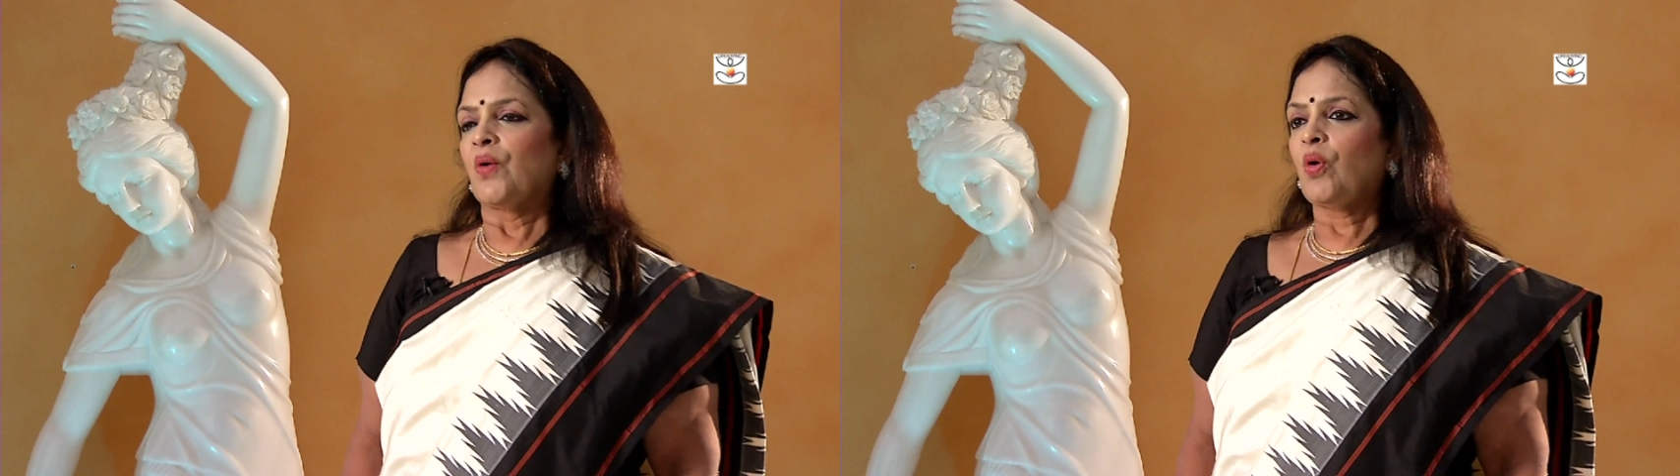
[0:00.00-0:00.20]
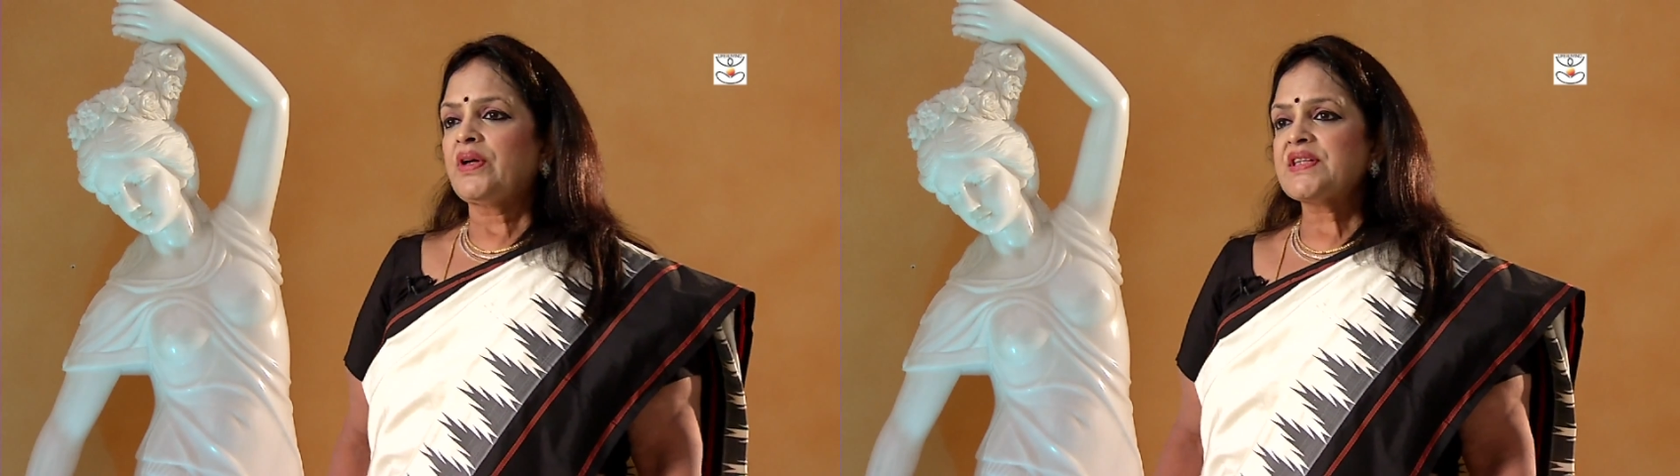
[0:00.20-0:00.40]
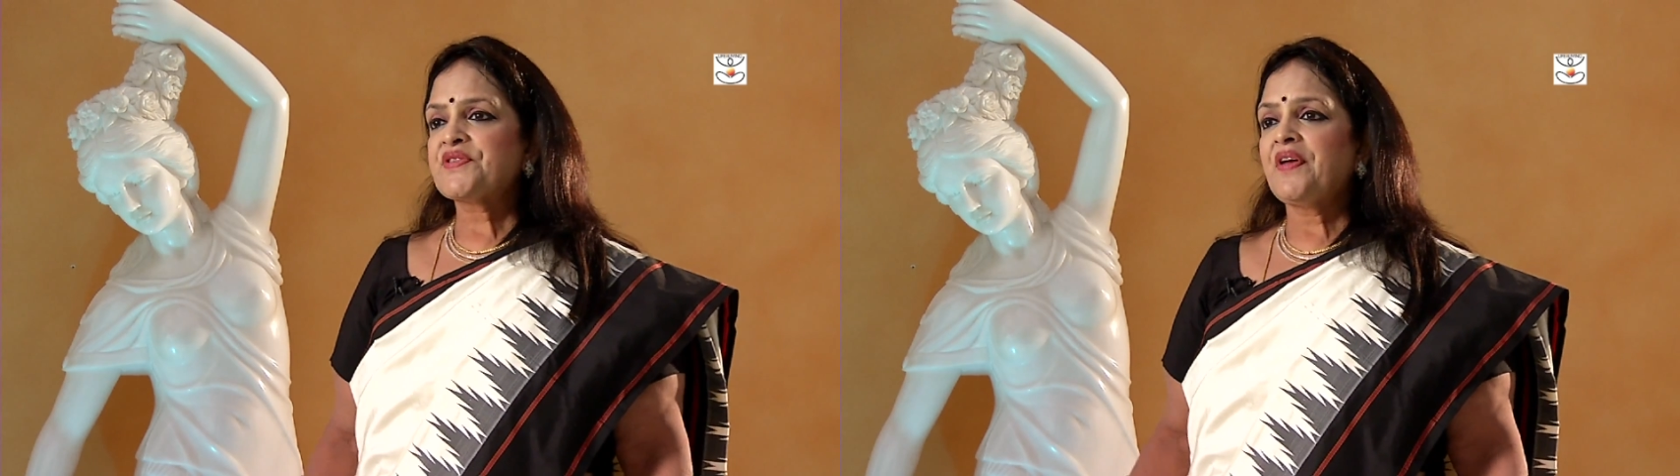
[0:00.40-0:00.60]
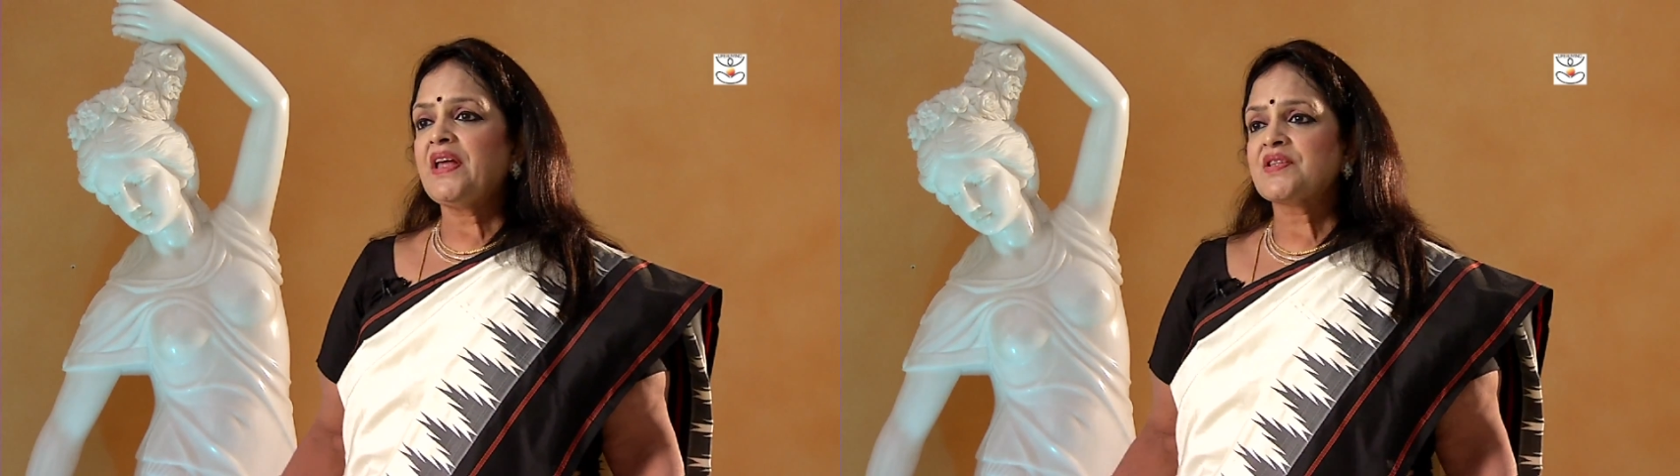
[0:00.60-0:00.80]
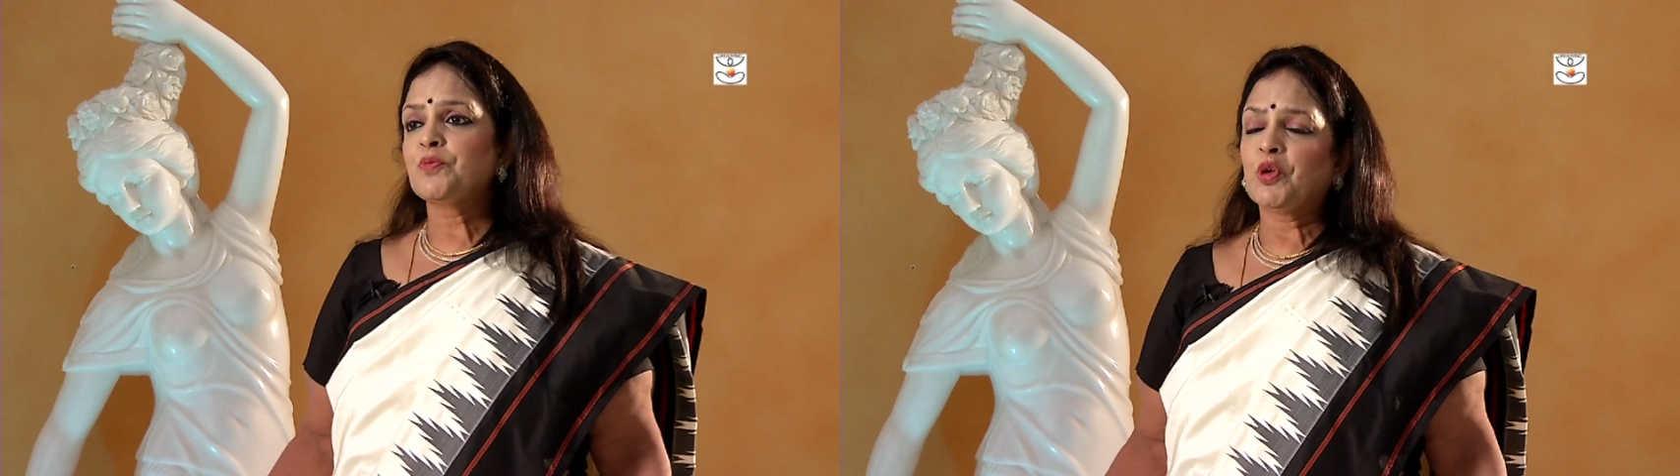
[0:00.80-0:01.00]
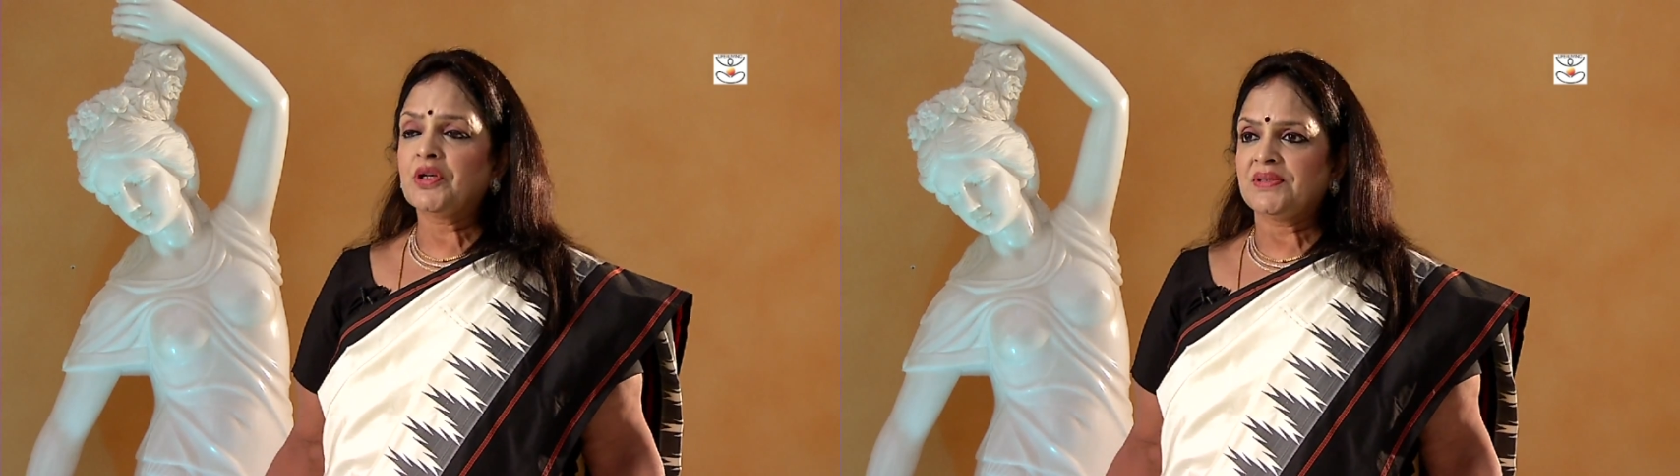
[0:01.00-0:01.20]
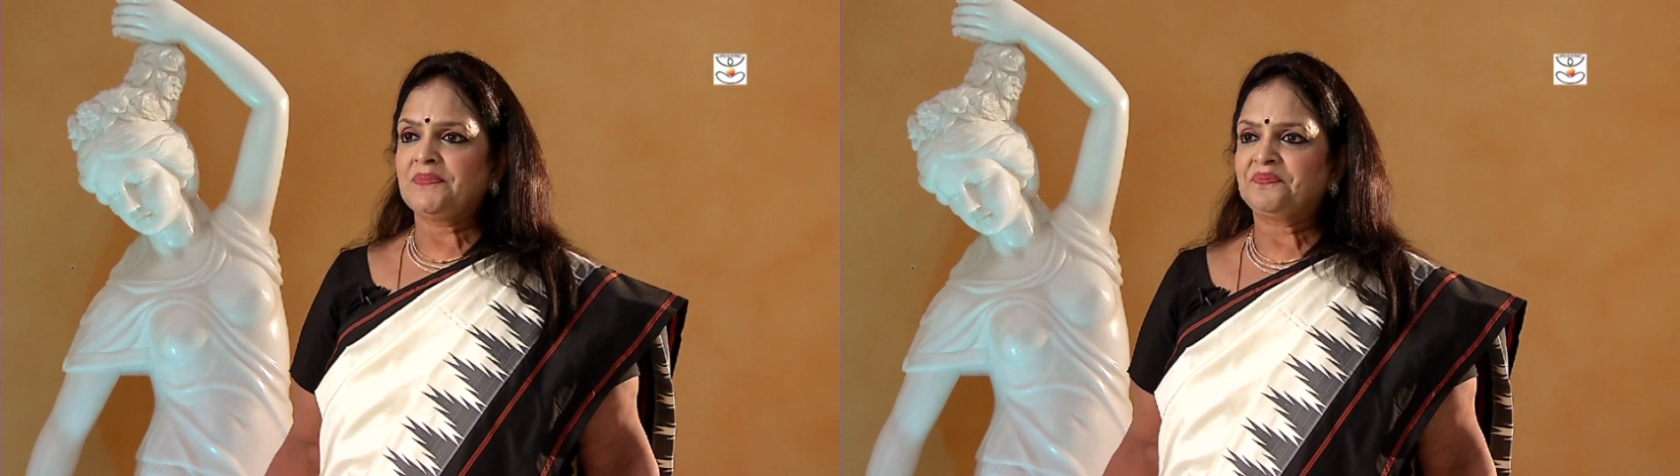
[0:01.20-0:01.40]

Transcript: What is Facebook?